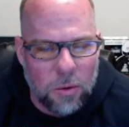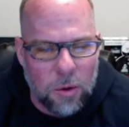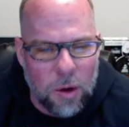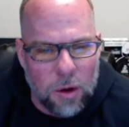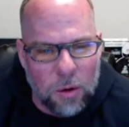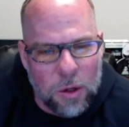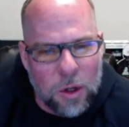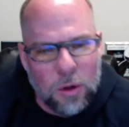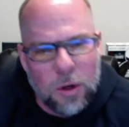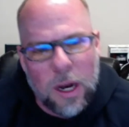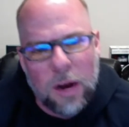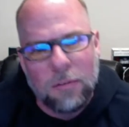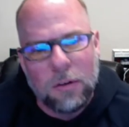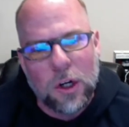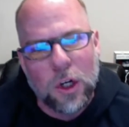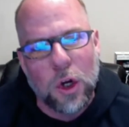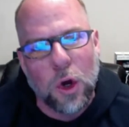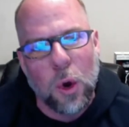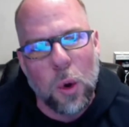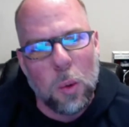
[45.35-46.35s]
Well, you
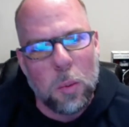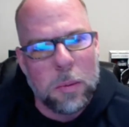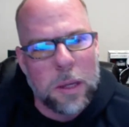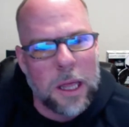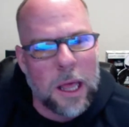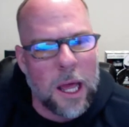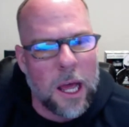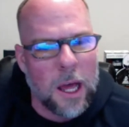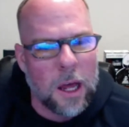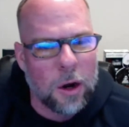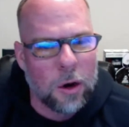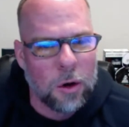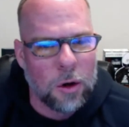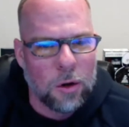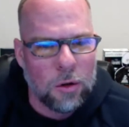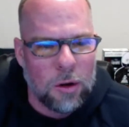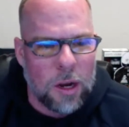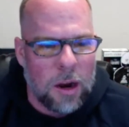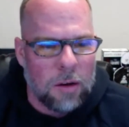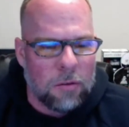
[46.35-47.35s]
never told me that, or
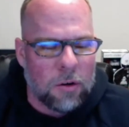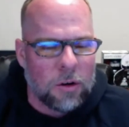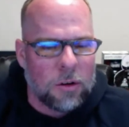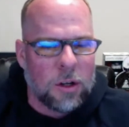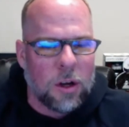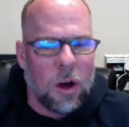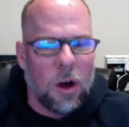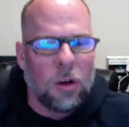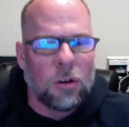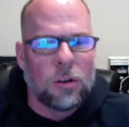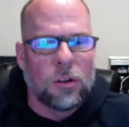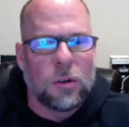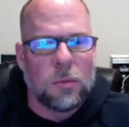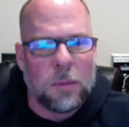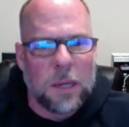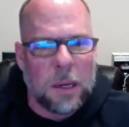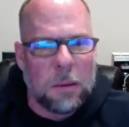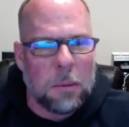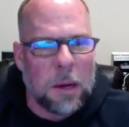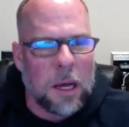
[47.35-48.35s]
you never talked to
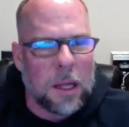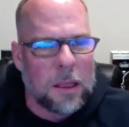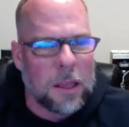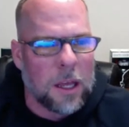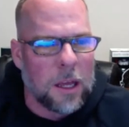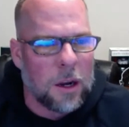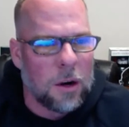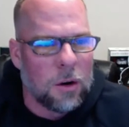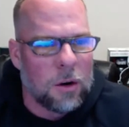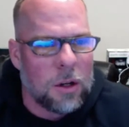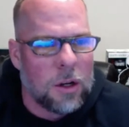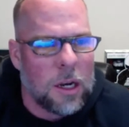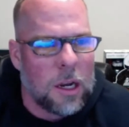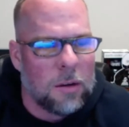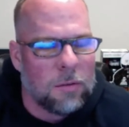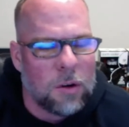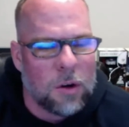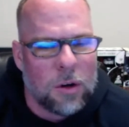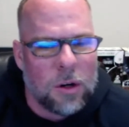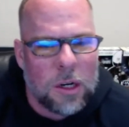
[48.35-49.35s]
me about that, or you
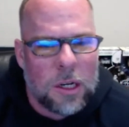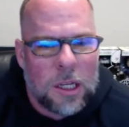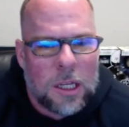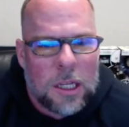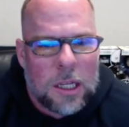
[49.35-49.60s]
never